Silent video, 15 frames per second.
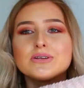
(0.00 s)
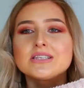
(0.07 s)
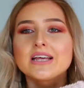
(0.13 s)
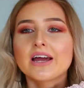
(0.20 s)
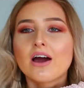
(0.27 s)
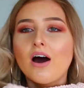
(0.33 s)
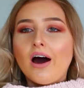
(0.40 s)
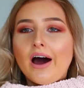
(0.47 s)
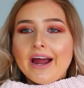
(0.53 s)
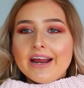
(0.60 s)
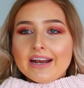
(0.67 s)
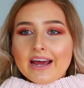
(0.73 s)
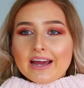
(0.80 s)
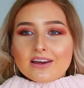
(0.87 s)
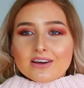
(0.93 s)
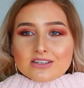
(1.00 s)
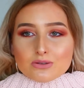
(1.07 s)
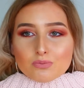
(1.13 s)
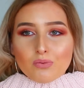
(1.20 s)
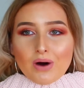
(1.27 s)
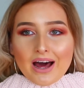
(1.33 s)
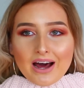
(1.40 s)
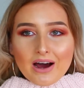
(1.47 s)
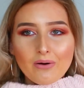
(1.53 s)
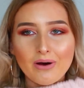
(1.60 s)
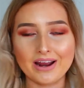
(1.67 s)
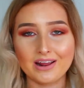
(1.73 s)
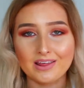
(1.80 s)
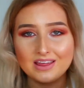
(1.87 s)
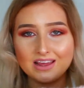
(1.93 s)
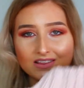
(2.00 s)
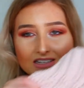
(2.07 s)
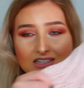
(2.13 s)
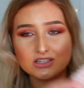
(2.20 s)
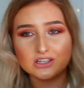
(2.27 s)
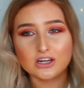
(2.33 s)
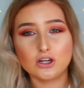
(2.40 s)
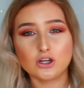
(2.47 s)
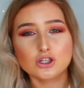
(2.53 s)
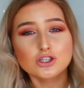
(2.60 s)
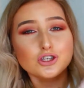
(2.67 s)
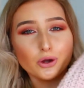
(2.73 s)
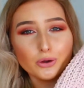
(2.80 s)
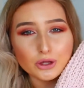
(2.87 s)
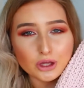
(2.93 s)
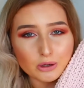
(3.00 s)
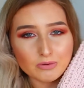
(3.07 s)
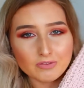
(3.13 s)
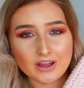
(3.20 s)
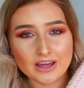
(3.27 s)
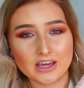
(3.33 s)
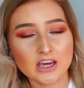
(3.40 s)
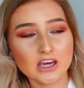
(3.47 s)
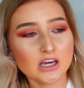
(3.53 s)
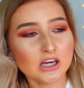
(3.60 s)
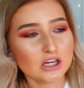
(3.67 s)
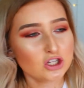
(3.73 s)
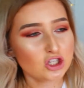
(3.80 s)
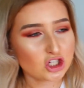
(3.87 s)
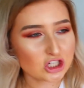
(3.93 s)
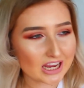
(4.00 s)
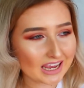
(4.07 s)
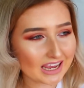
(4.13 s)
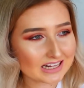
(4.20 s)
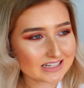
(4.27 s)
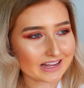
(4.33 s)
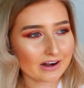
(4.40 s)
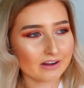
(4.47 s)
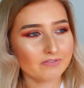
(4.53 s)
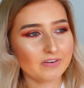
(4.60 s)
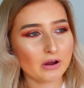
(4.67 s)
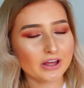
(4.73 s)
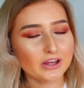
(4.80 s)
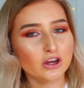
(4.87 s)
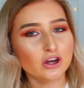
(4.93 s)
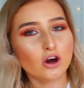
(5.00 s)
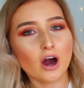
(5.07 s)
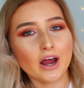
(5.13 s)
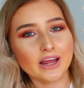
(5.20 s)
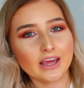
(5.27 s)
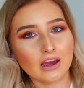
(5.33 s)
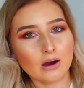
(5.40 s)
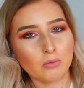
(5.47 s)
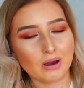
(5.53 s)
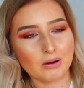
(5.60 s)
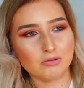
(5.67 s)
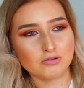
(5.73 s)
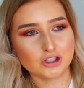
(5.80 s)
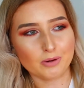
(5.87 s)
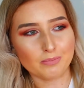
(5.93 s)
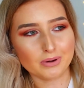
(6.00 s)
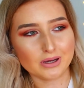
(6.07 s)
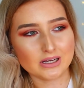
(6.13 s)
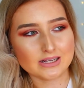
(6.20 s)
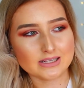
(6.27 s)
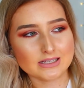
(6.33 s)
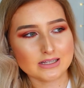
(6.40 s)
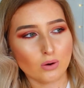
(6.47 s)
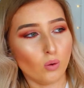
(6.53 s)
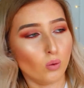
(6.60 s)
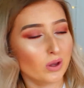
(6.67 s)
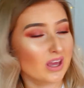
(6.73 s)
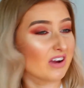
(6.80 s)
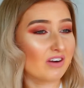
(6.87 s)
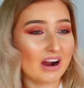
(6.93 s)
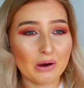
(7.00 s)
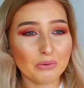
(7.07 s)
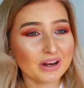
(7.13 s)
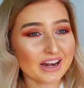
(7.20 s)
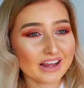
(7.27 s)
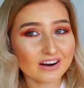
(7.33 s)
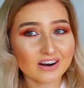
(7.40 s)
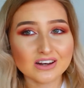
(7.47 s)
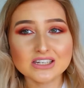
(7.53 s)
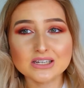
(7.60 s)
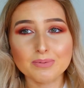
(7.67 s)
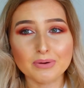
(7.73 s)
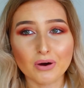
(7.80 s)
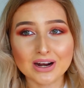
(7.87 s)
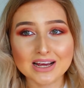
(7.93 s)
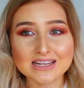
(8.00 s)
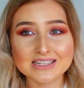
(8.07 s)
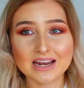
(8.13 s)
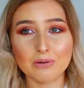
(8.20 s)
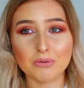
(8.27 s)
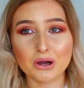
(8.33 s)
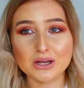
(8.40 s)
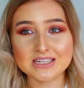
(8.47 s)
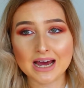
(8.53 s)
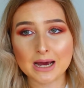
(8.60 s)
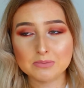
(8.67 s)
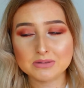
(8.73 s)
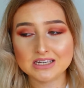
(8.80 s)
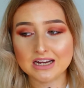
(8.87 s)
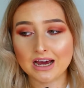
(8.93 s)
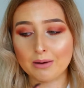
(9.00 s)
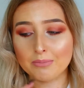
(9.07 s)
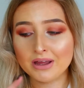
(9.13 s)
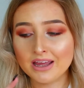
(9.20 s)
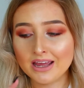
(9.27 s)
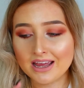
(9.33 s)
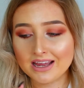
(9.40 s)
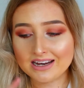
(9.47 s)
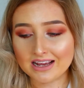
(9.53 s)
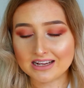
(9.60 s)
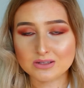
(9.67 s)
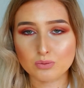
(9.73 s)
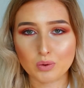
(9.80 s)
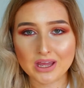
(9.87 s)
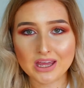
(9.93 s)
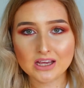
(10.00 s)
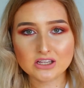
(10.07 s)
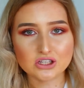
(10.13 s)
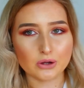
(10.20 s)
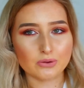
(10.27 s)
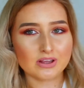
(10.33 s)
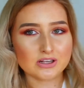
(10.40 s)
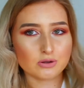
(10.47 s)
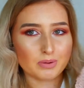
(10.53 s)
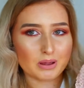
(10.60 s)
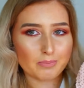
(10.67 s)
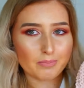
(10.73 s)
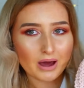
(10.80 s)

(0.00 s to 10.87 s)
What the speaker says: it's like a high neck as well. And I think this is going to look so cute with like jeans. And I feel like you can kind of get away with jumpers all year round in England, to be honest. And I'm going to Amsterdam next week, so this will be